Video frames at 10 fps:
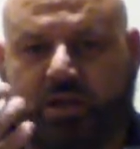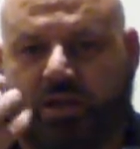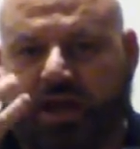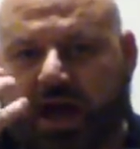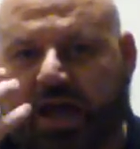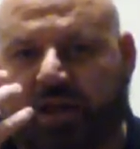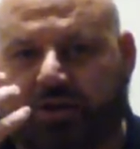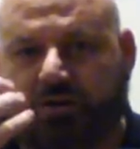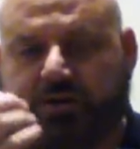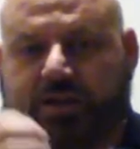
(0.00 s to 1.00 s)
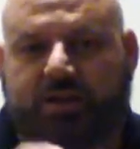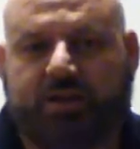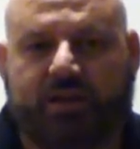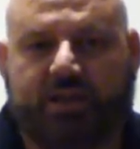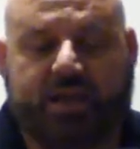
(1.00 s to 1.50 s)
an eye irritant.
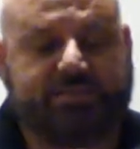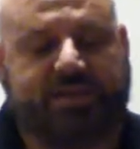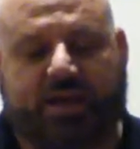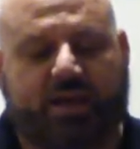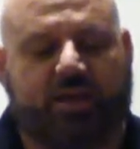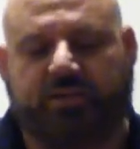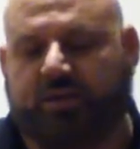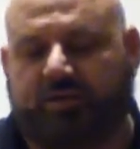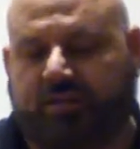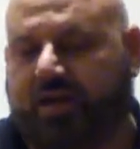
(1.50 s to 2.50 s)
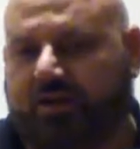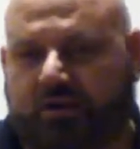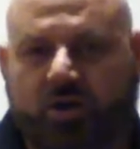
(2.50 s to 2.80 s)
And they say on the container,